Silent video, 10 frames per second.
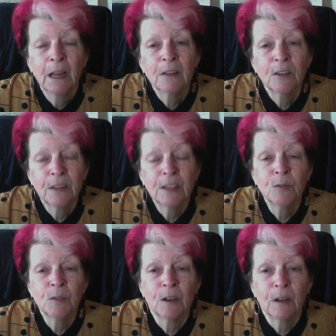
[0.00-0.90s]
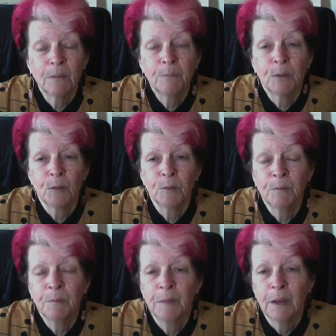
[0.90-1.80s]
So this was a
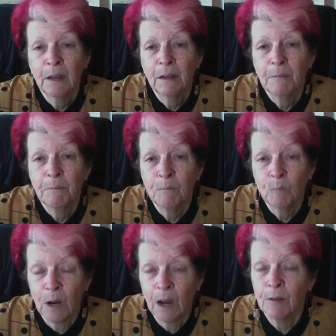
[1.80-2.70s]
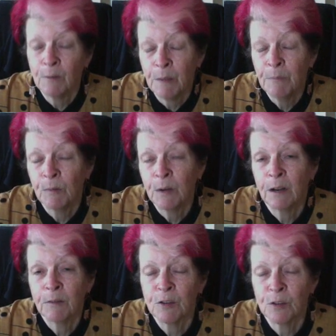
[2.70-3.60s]
problem where I remember when
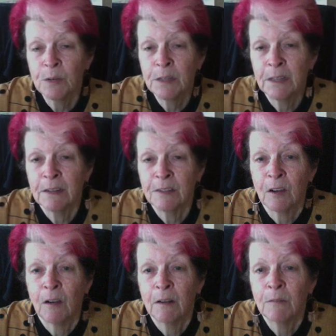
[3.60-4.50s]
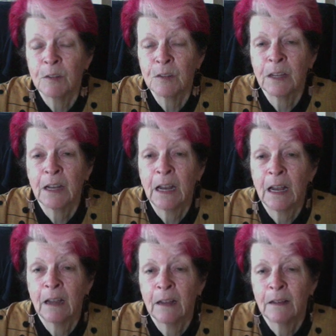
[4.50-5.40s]
I was doing the design, was that
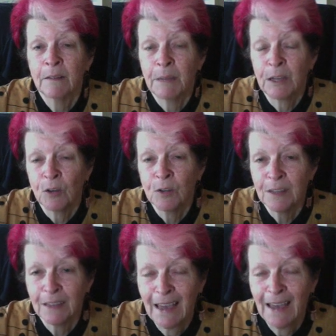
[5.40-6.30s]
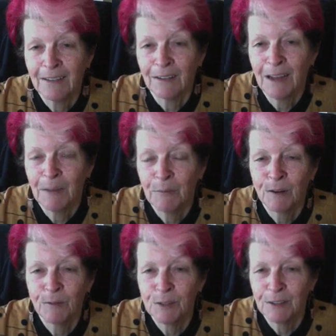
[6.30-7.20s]
because the candelabra
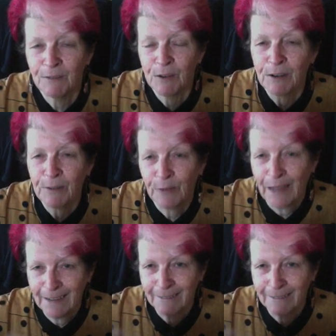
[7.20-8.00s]
was a very flat